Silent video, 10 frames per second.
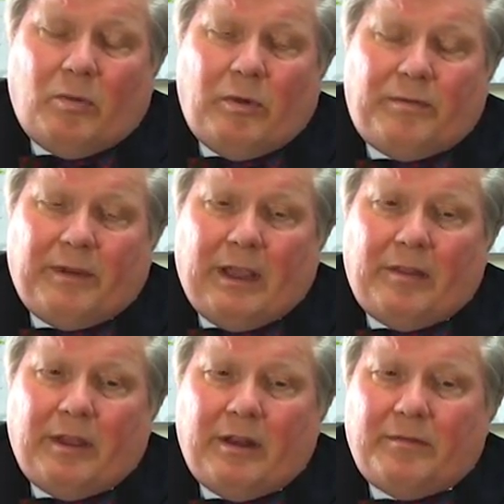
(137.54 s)
We
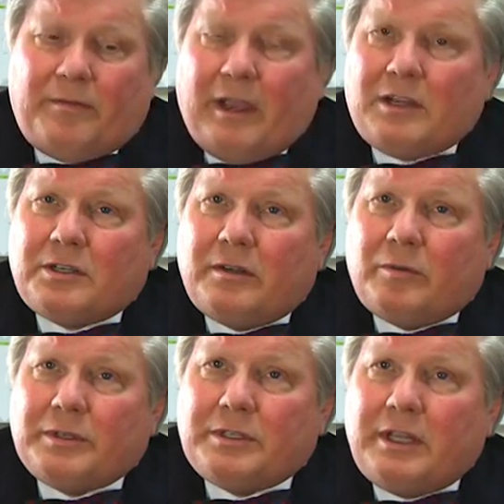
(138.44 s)
found that infection
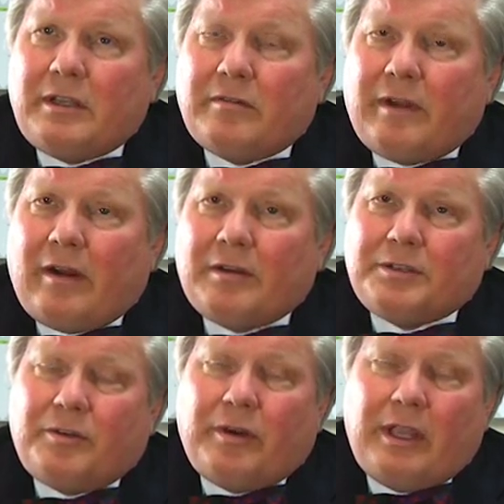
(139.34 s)
with Zika virus
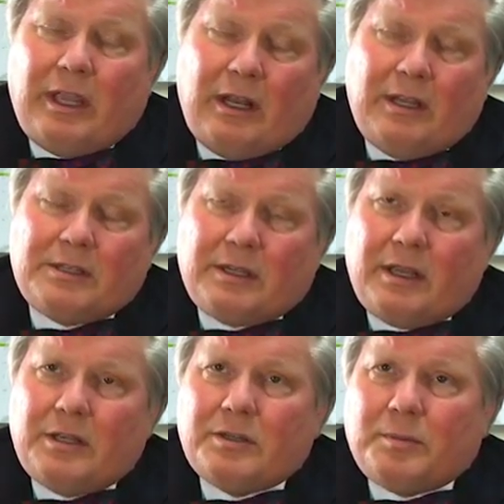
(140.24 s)
during any
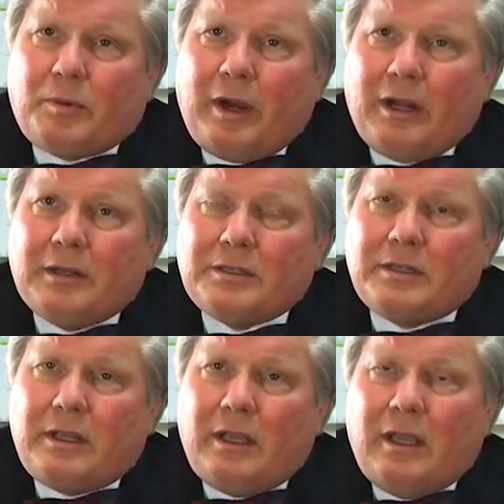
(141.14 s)
stage of the
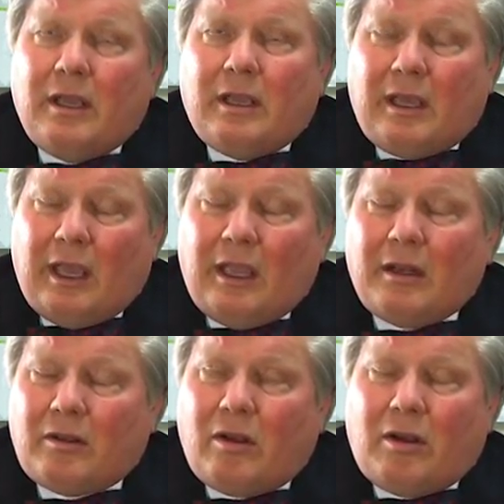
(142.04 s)
pregnancy
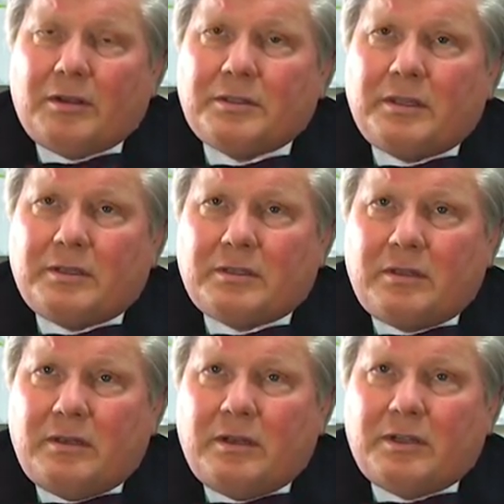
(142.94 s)
can cause this
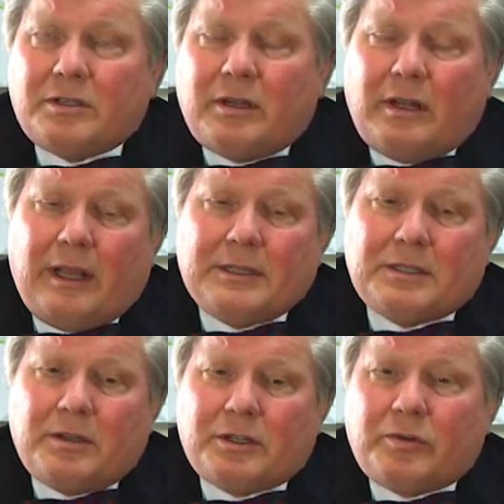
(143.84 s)
condition, and as
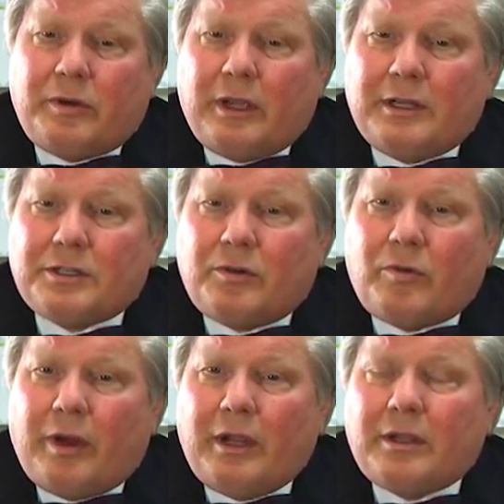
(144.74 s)
such creates
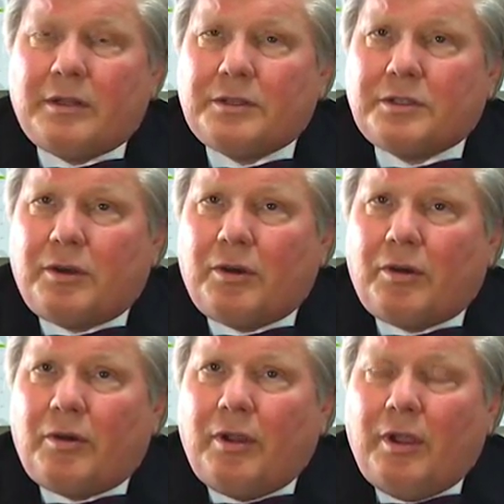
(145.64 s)
great
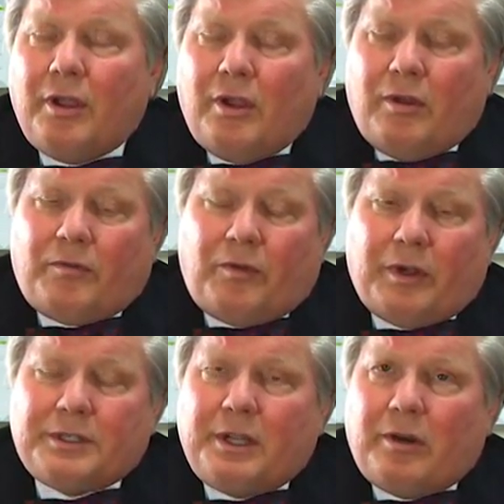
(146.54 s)
concern for
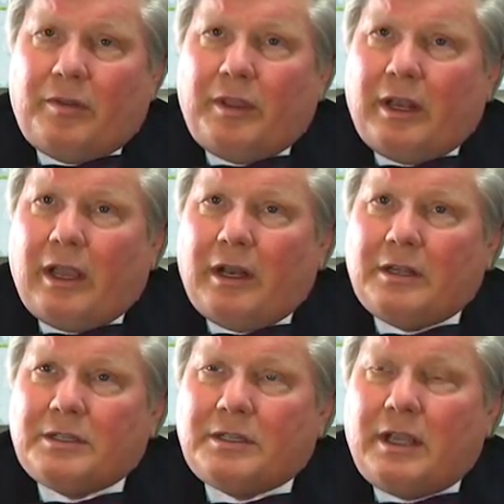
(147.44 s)
us here in the
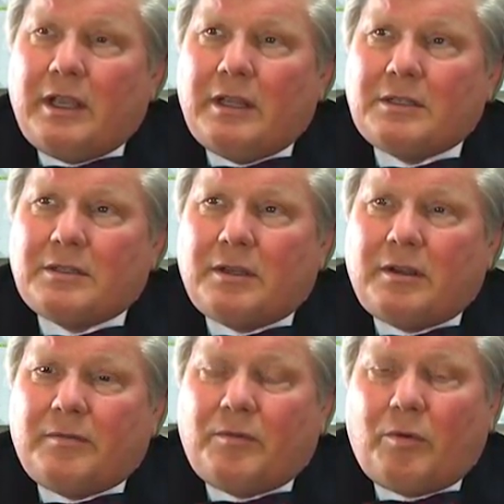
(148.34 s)
United States
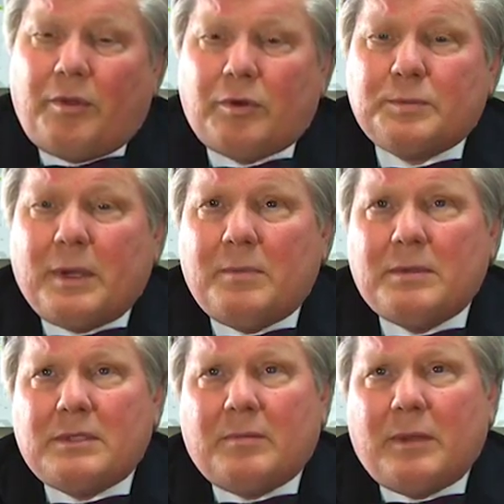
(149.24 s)
for those
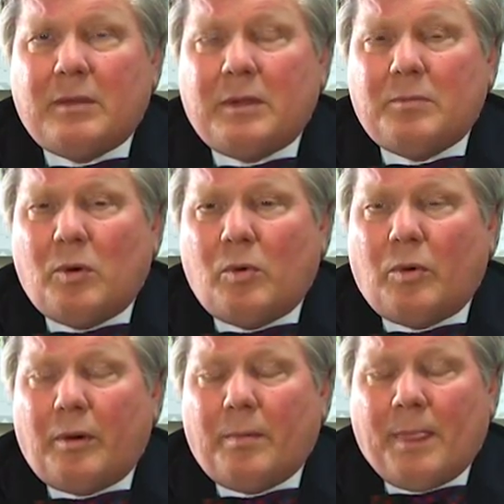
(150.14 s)
babies that may be
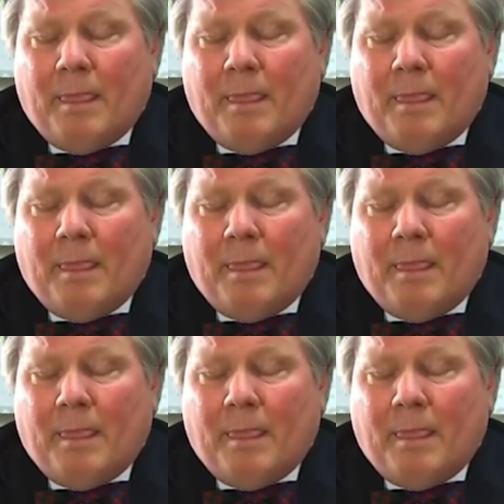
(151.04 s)
born.